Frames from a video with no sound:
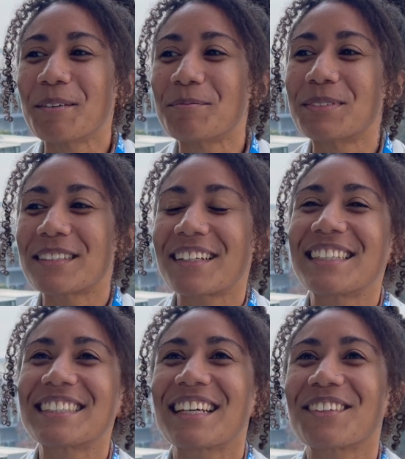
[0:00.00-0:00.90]

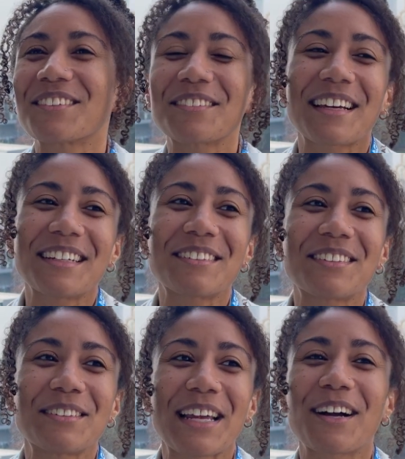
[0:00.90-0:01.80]
studies that
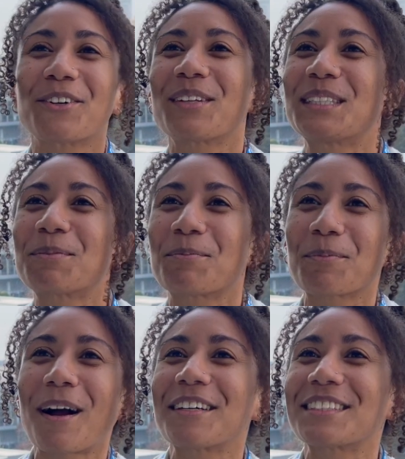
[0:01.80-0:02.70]
tackle these
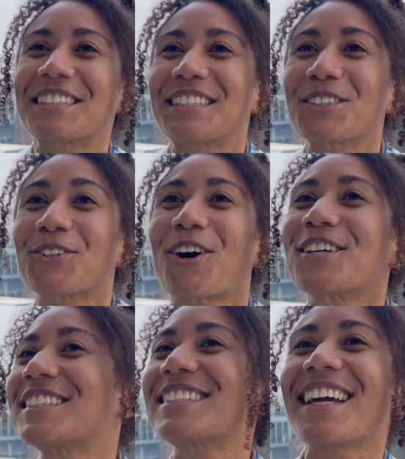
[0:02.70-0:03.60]
processes
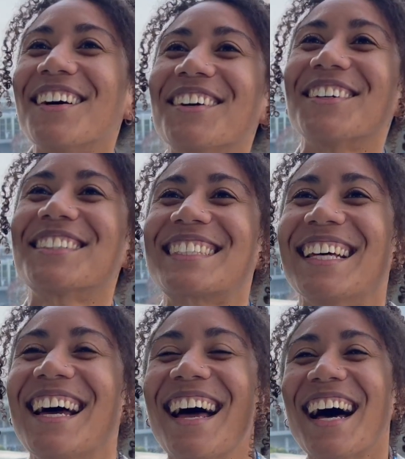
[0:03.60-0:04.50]
across scales.
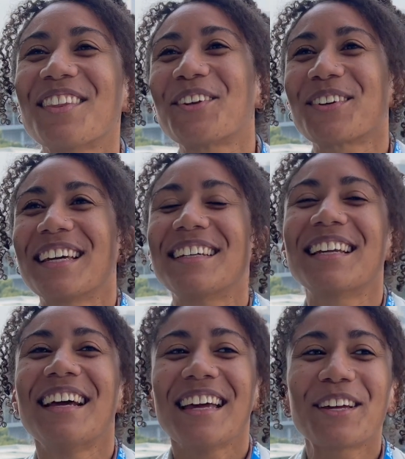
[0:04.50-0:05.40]
And then you can
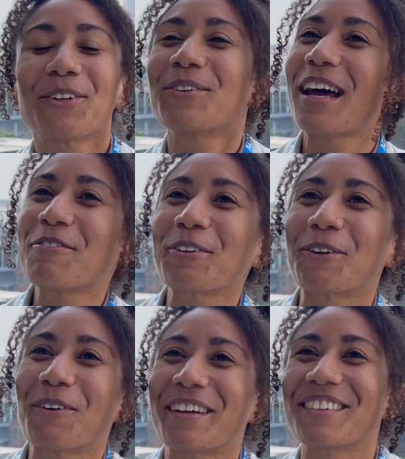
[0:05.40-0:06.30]
include
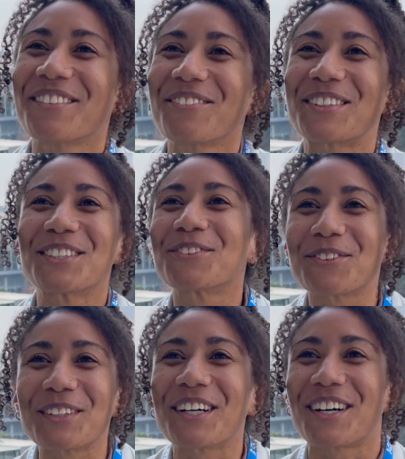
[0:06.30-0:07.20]
everyone, which is
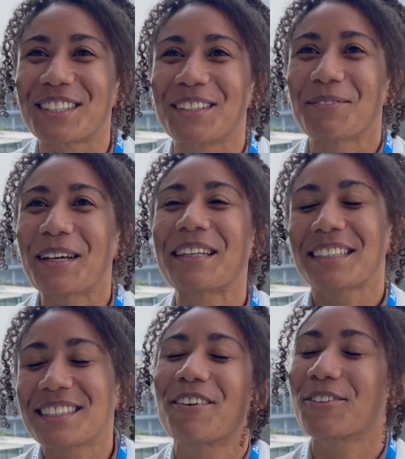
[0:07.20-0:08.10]
really awesome. And
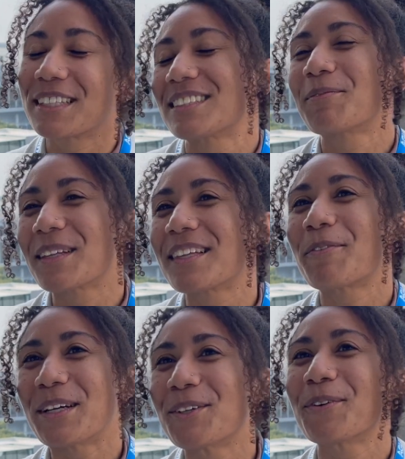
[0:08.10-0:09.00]
that's definitely something that
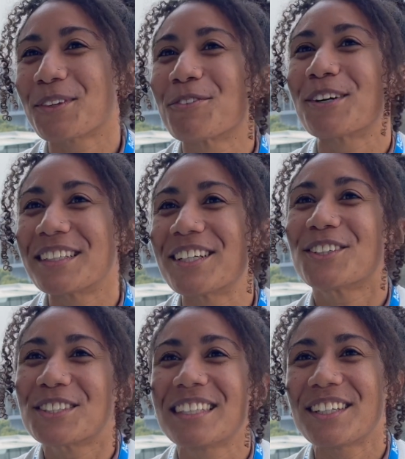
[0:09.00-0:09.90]
we do with the
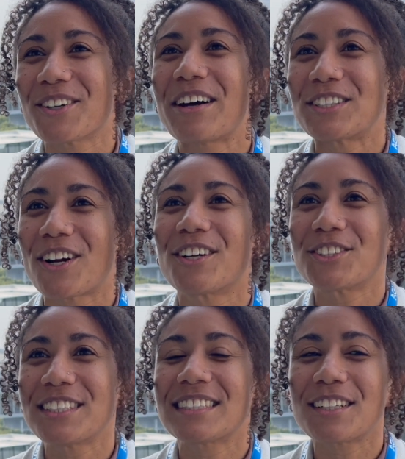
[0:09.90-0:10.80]
Frontiers in
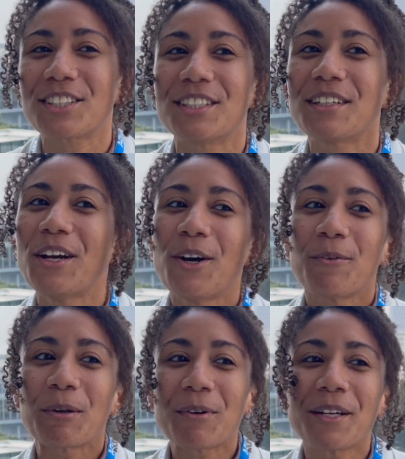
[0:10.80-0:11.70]
Ecohydrology session.
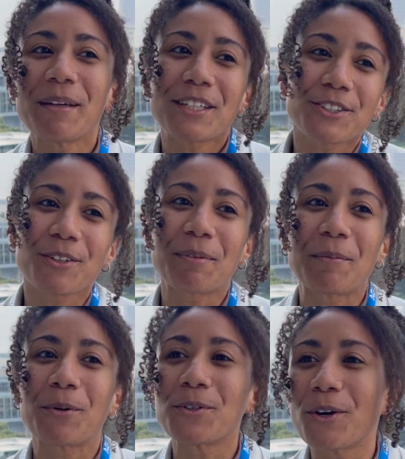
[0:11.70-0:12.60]
We want to make sure
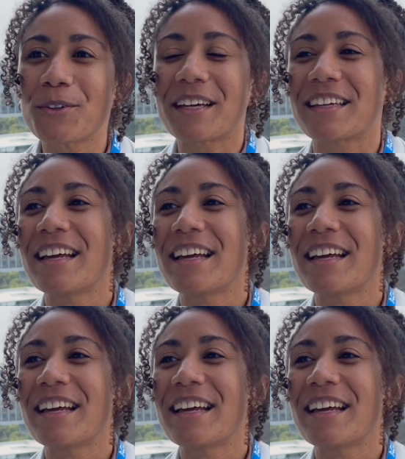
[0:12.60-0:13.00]
people know that